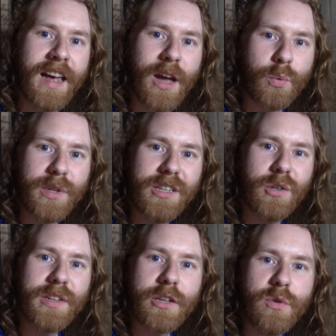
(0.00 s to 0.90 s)
I really
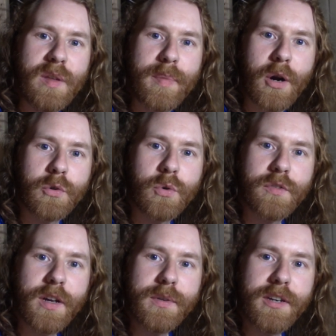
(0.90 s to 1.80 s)
don't like using power tools
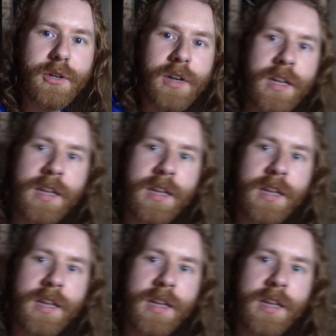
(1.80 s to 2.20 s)
down here